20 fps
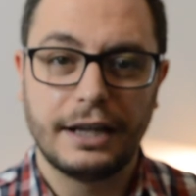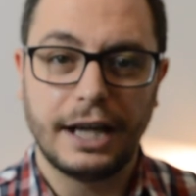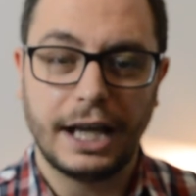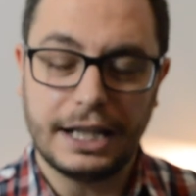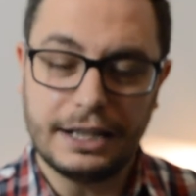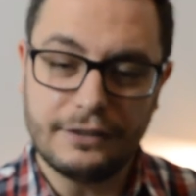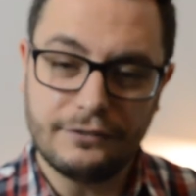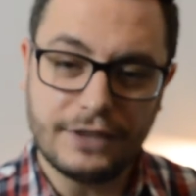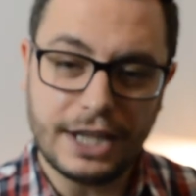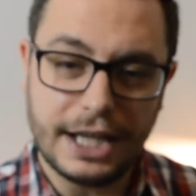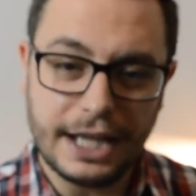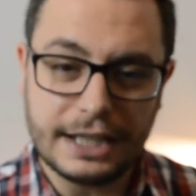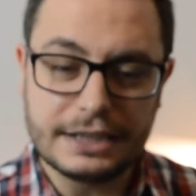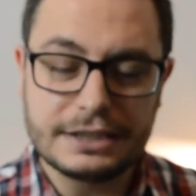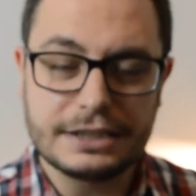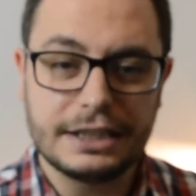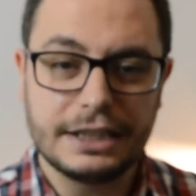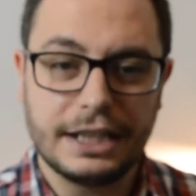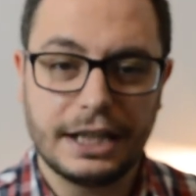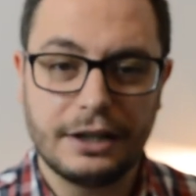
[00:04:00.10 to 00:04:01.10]
And if that
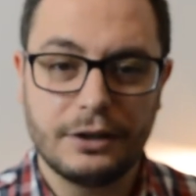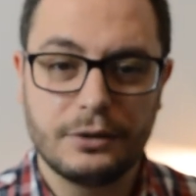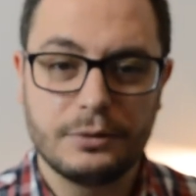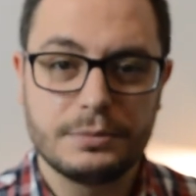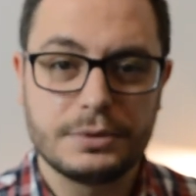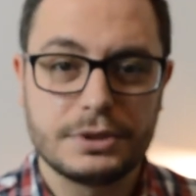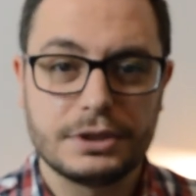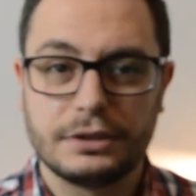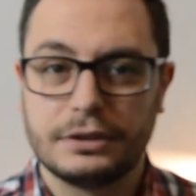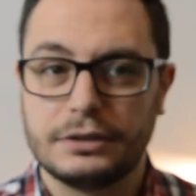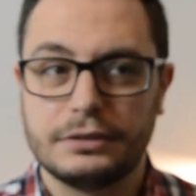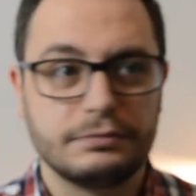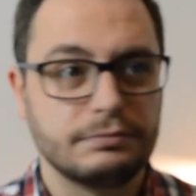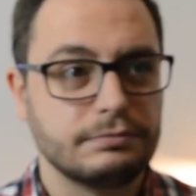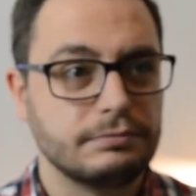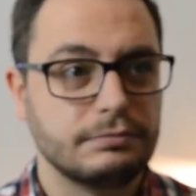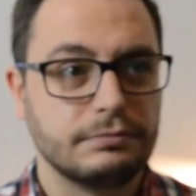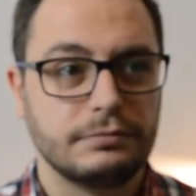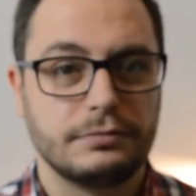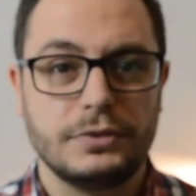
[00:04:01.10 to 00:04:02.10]
actually helps,
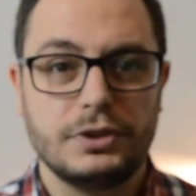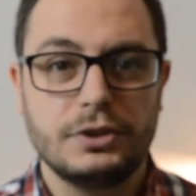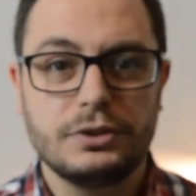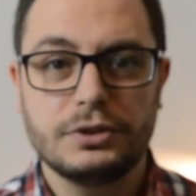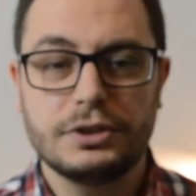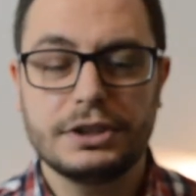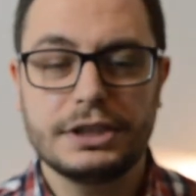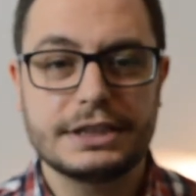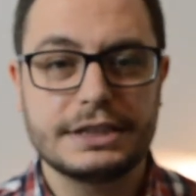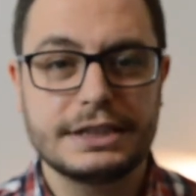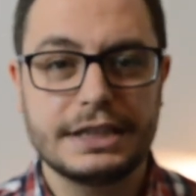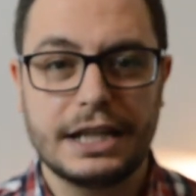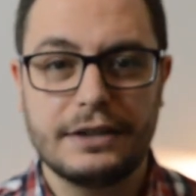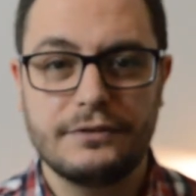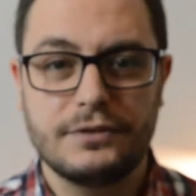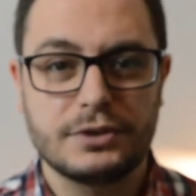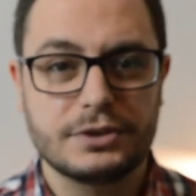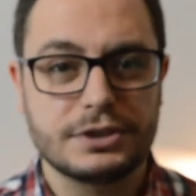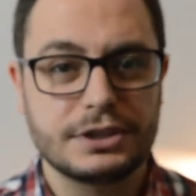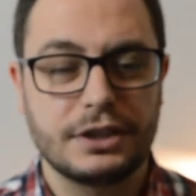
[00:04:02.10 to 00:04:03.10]
you're going to save
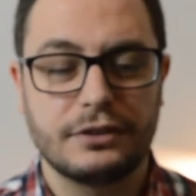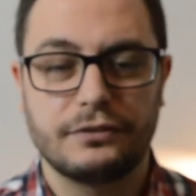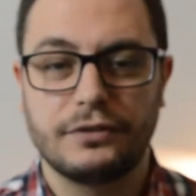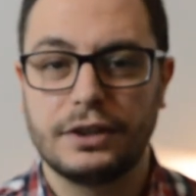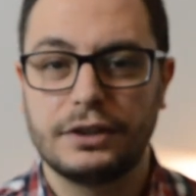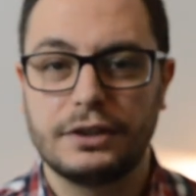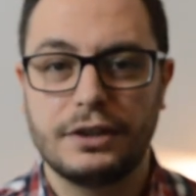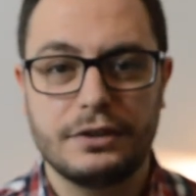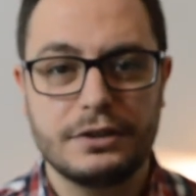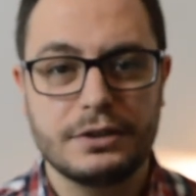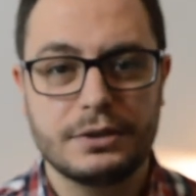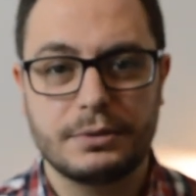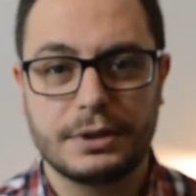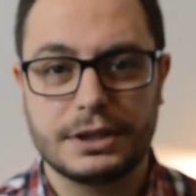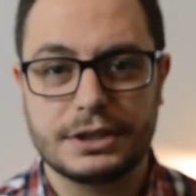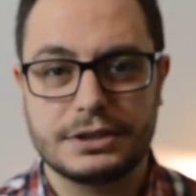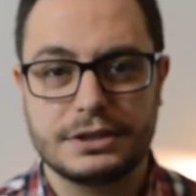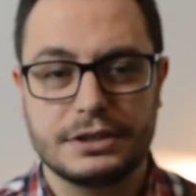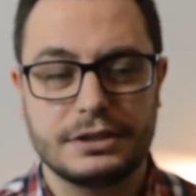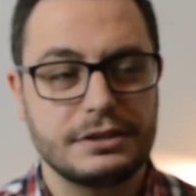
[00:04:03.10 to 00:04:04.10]
yourself a load of
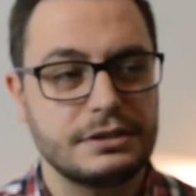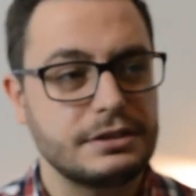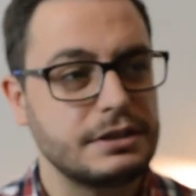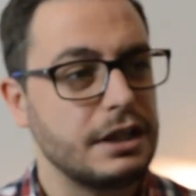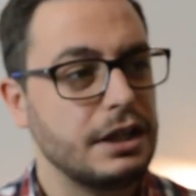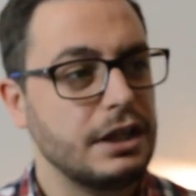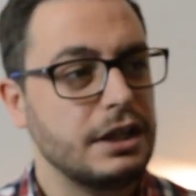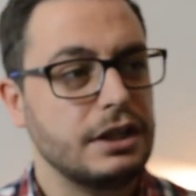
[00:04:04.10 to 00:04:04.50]
questions,